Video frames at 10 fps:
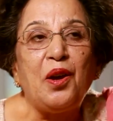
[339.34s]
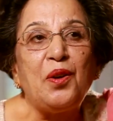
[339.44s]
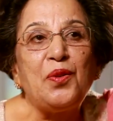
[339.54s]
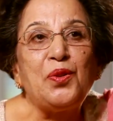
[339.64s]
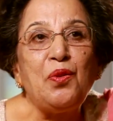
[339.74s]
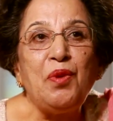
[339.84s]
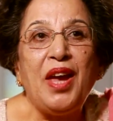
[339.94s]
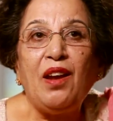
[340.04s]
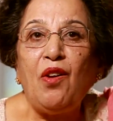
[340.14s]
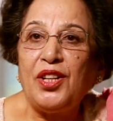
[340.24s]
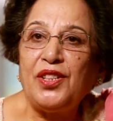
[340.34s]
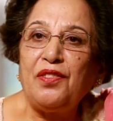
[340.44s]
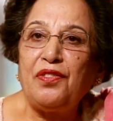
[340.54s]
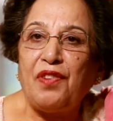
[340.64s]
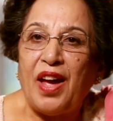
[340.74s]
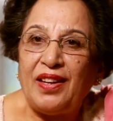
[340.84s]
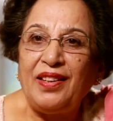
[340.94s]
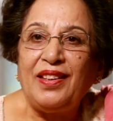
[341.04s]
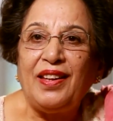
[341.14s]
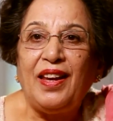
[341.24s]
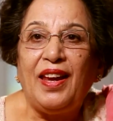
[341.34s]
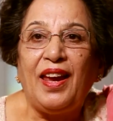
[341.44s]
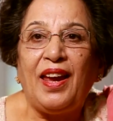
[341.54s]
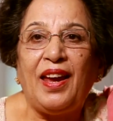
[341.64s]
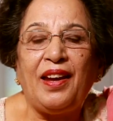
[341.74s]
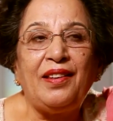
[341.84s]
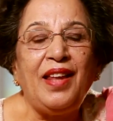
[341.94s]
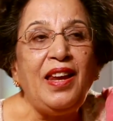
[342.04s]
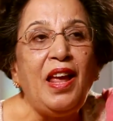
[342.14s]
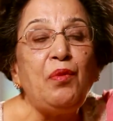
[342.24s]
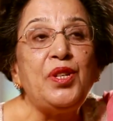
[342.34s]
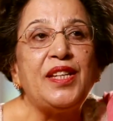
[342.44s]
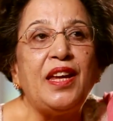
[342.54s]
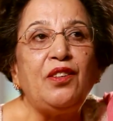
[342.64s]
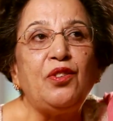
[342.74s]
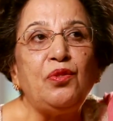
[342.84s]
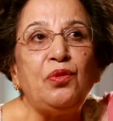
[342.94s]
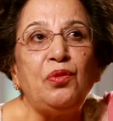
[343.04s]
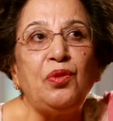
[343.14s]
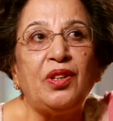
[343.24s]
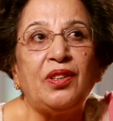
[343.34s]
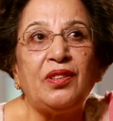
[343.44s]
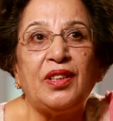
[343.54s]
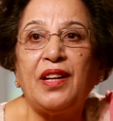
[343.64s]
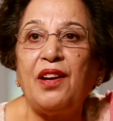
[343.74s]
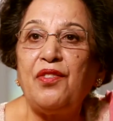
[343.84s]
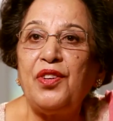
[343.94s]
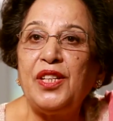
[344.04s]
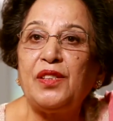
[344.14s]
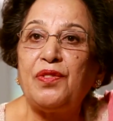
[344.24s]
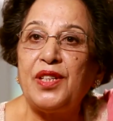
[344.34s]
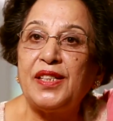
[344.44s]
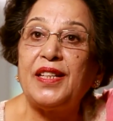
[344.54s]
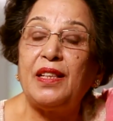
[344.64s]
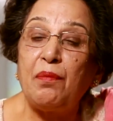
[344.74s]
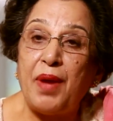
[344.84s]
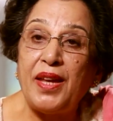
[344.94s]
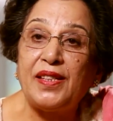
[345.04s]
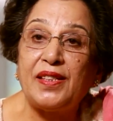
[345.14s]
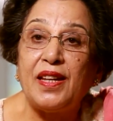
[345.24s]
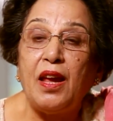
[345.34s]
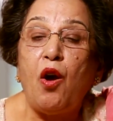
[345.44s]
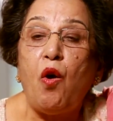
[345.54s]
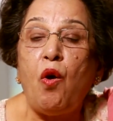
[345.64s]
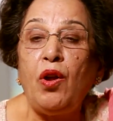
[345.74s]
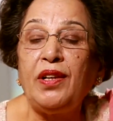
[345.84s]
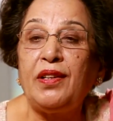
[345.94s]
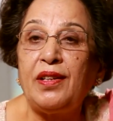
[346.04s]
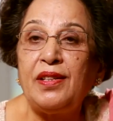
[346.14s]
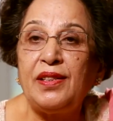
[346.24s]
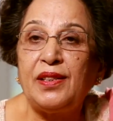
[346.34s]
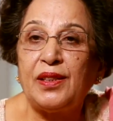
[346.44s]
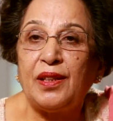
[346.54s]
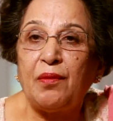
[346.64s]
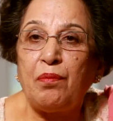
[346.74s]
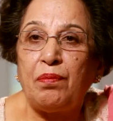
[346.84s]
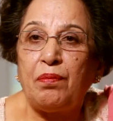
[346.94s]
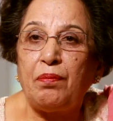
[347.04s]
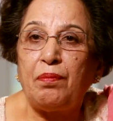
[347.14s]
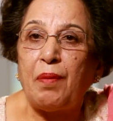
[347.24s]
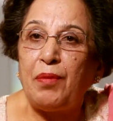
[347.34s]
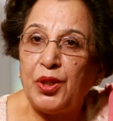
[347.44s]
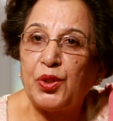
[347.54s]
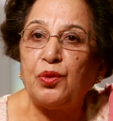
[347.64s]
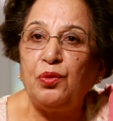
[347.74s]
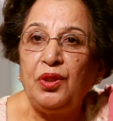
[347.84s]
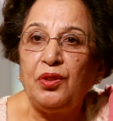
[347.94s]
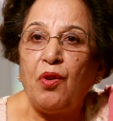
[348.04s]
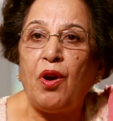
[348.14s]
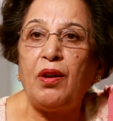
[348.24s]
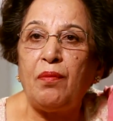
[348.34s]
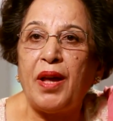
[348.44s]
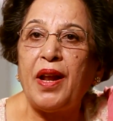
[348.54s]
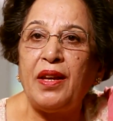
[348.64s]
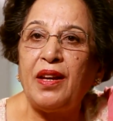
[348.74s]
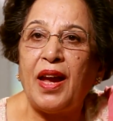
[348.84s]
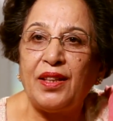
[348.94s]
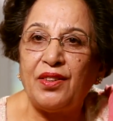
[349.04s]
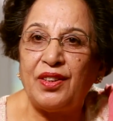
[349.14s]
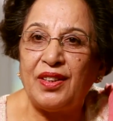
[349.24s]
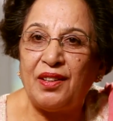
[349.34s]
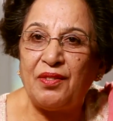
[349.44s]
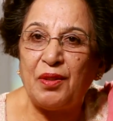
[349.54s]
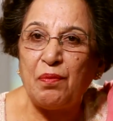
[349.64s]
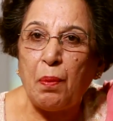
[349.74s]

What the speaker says: So we had lots of fun, and then I was sent to the country's first and the best all-girls public school called Maharani Gayatri Devi.